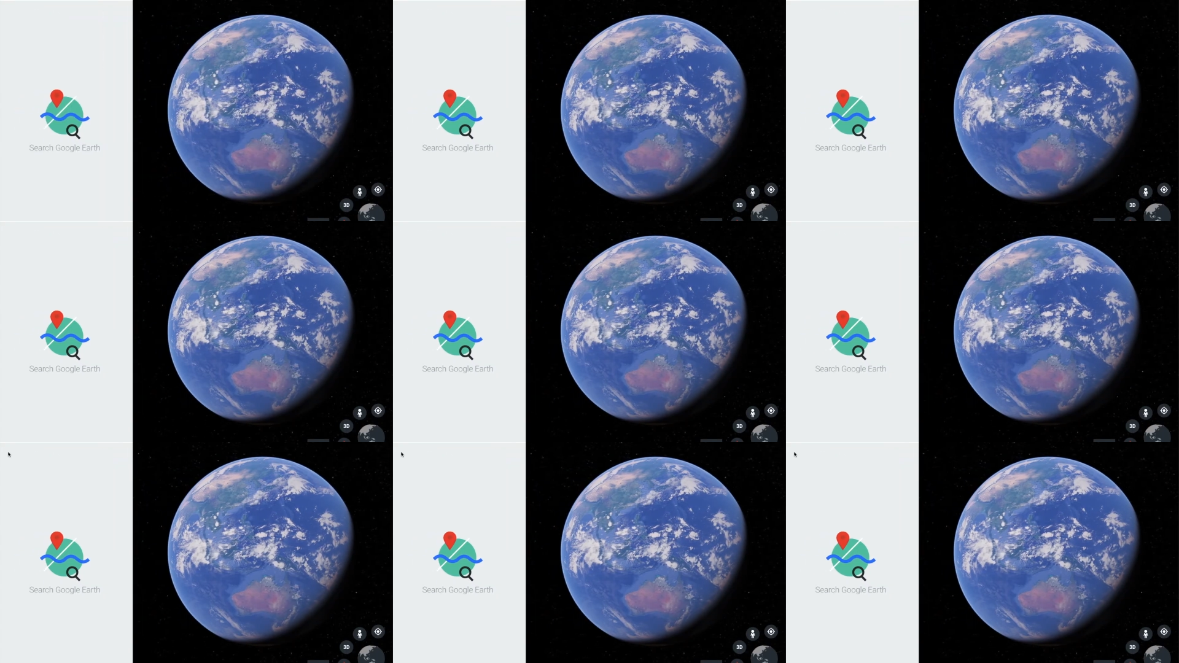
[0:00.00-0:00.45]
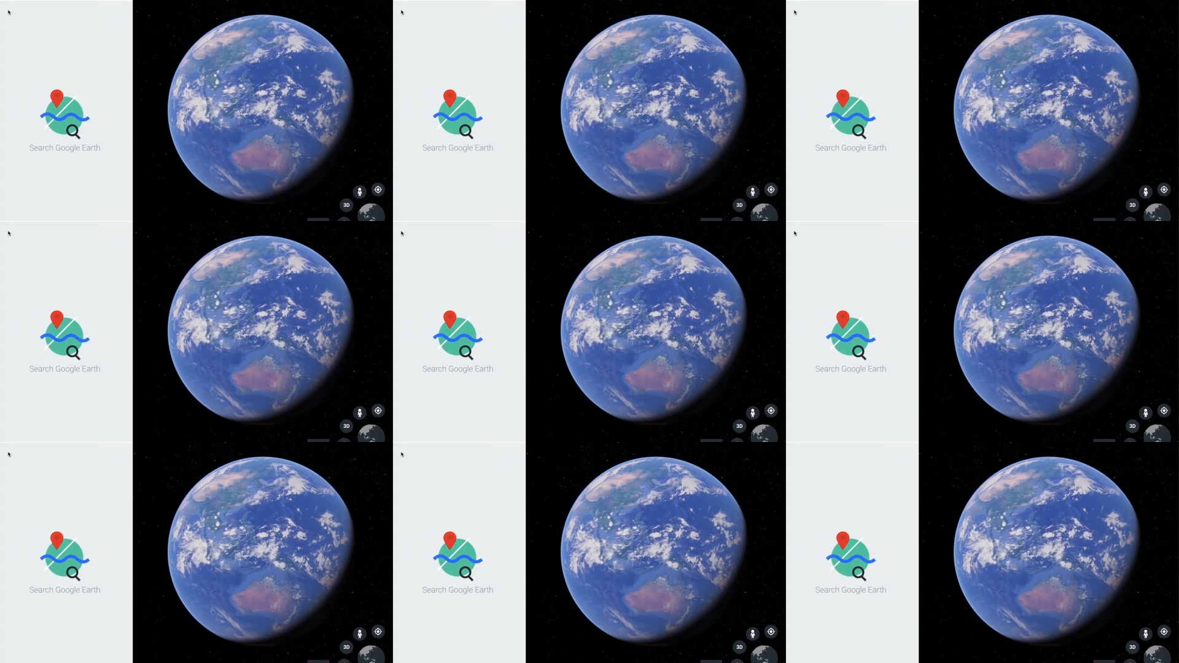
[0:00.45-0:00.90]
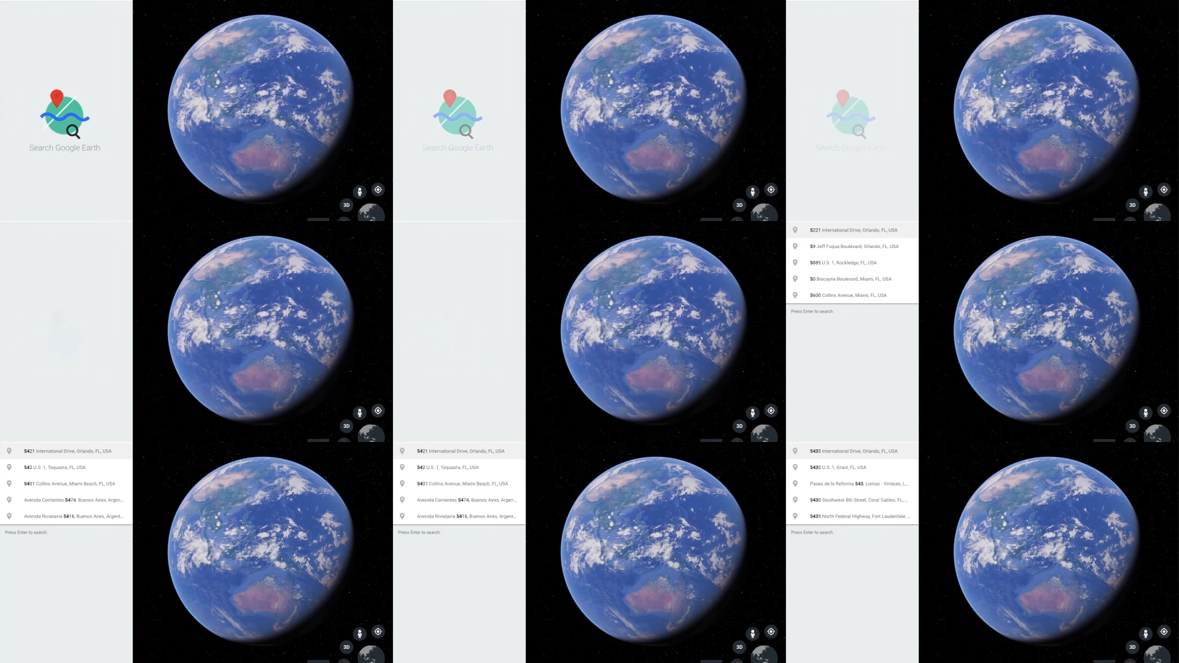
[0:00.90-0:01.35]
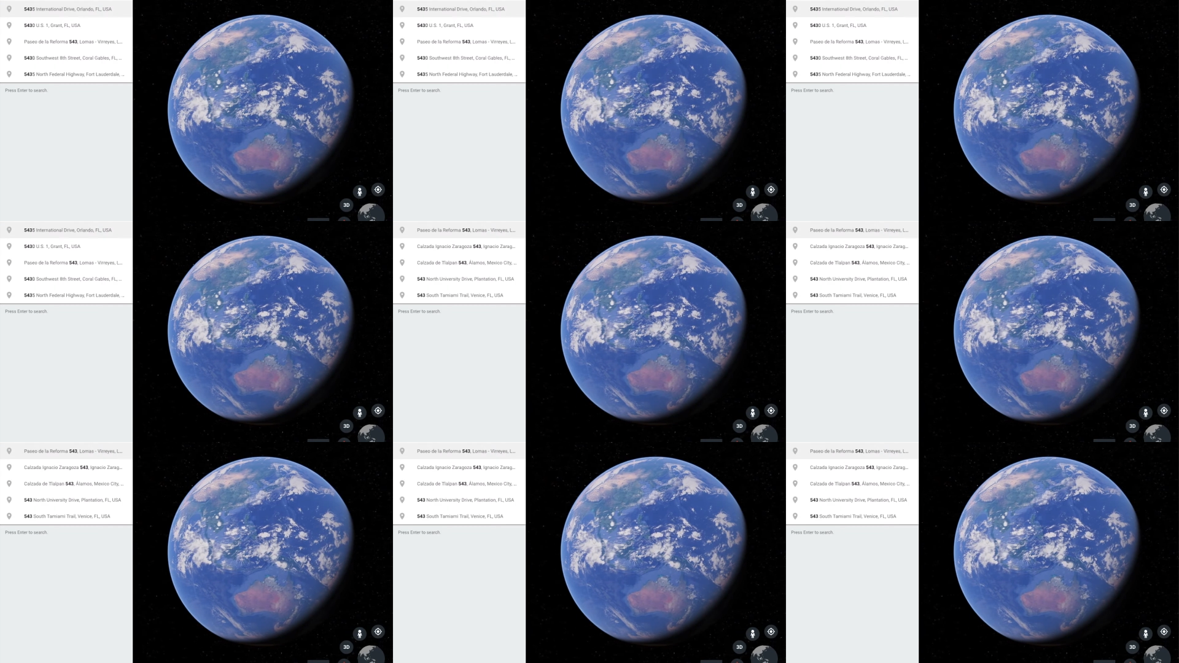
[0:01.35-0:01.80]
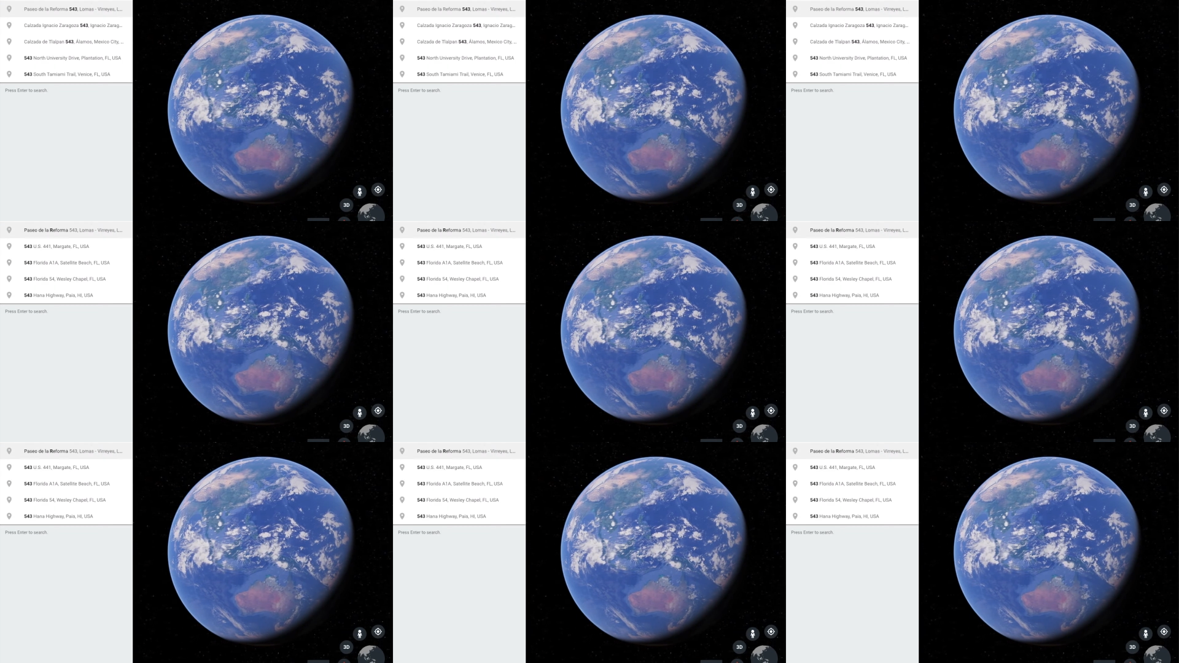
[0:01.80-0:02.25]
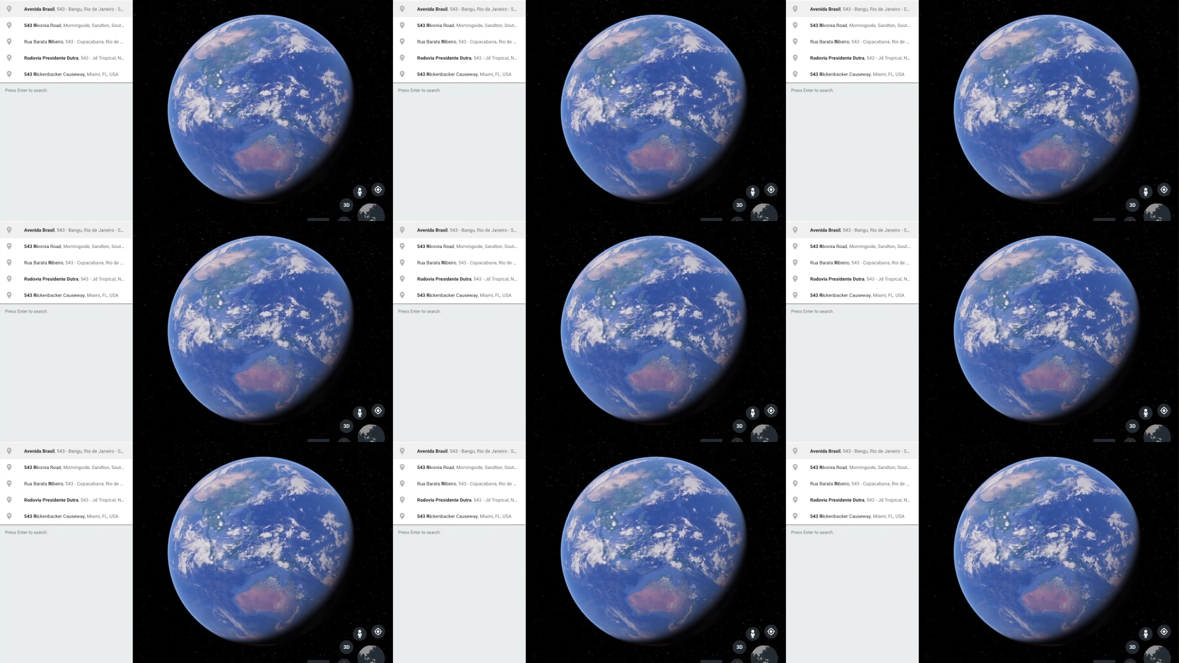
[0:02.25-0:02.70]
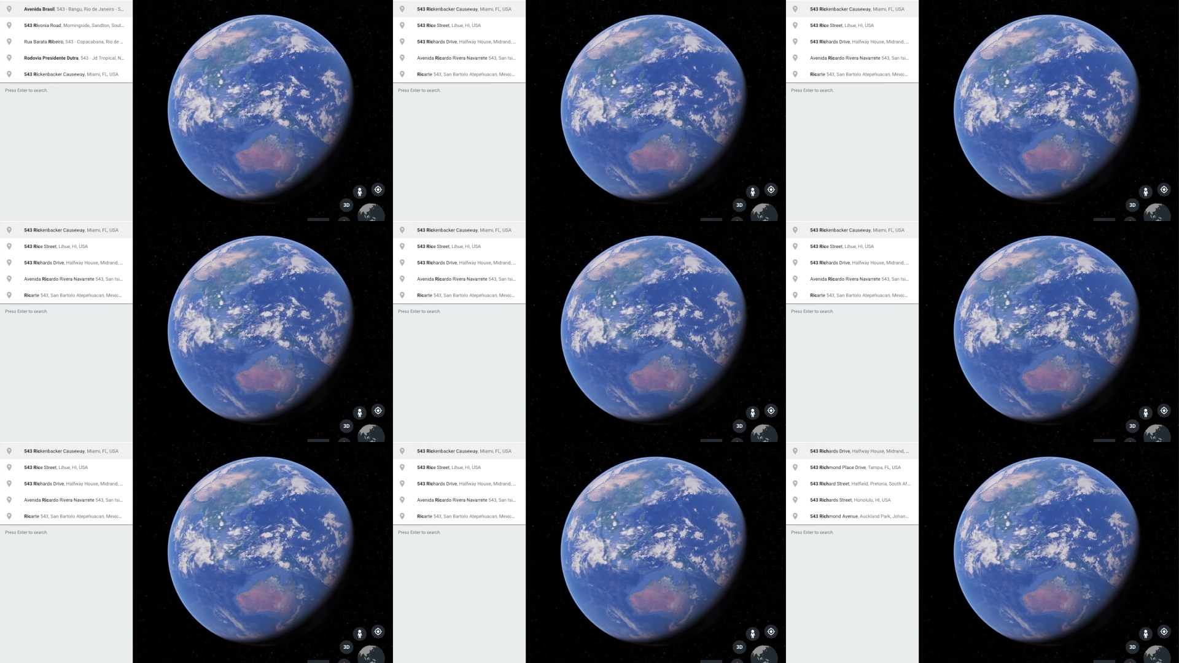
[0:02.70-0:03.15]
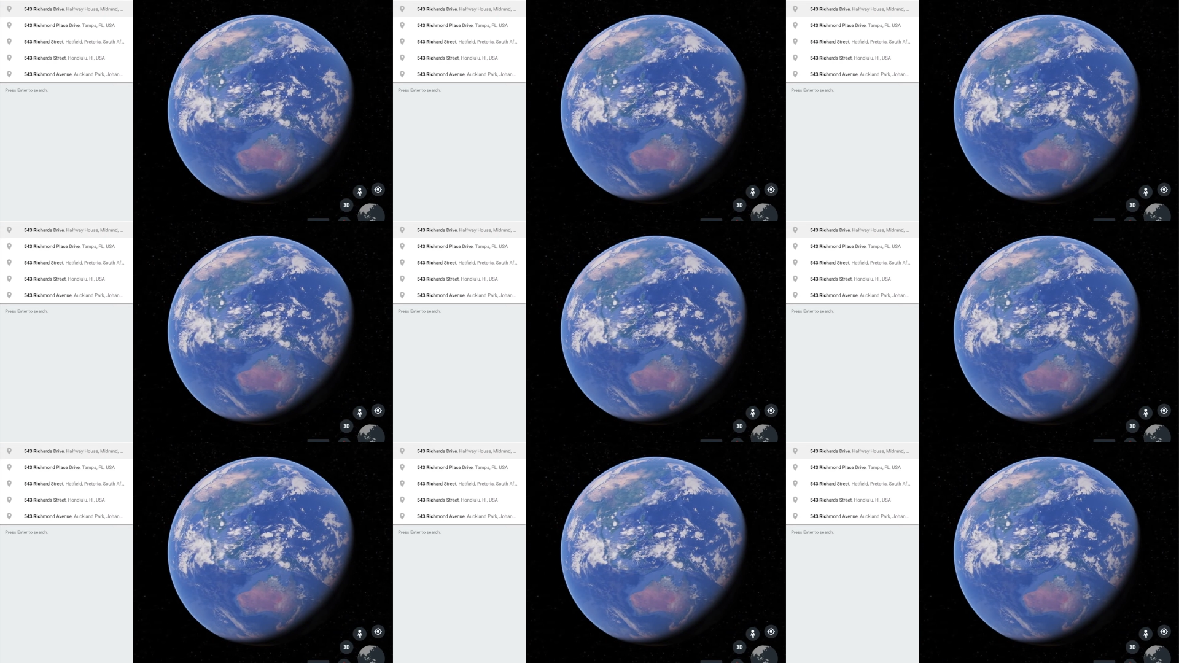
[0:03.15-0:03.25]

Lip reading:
Nobody's mouth can be seen.